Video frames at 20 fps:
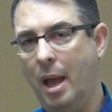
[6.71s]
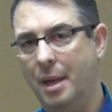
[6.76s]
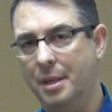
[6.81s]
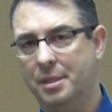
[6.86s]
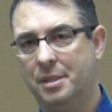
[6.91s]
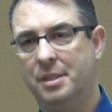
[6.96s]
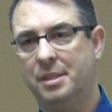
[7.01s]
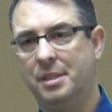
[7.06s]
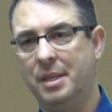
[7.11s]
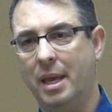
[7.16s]

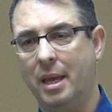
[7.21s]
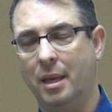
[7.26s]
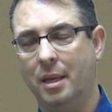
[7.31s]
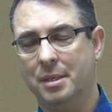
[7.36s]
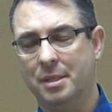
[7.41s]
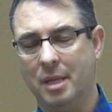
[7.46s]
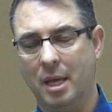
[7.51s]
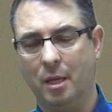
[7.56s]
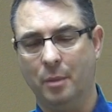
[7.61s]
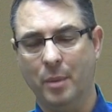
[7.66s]

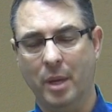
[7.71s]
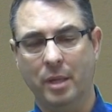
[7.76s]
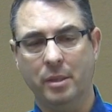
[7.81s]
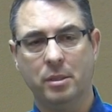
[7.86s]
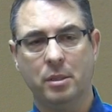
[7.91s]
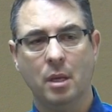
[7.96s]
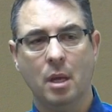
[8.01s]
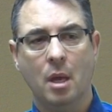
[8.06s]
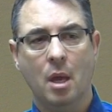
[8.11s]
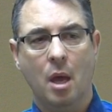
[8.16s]

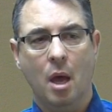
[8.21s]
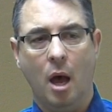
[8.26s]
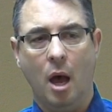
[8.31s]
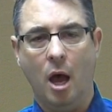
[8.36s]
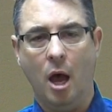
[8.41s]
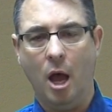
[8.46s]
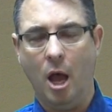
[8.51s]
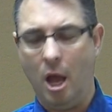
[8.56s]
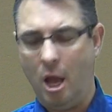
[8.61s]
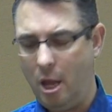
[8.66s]
segment.
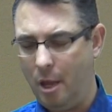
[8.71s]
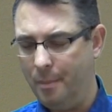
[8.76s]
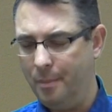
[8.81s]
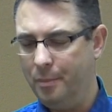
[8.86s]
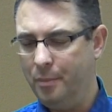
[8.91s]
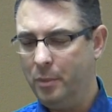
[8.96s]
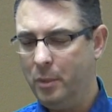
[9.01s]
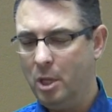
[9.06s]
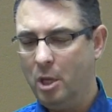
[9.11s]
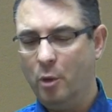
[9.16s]

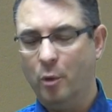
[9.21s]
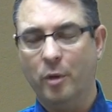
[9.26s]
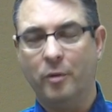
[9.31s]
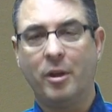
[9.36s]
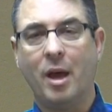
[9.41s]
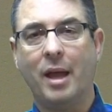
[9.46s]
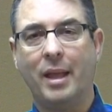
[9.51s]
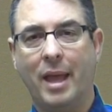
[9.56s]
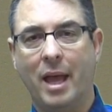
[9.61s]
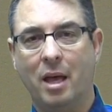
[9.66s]
We've
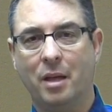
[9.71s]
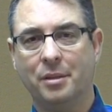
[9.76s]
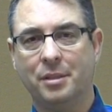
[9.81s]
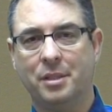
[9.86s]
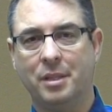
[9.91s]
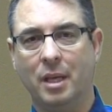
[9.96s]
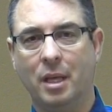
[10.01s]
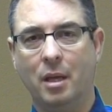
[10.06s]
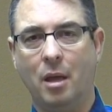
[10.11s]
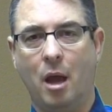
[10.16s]
got Elsie,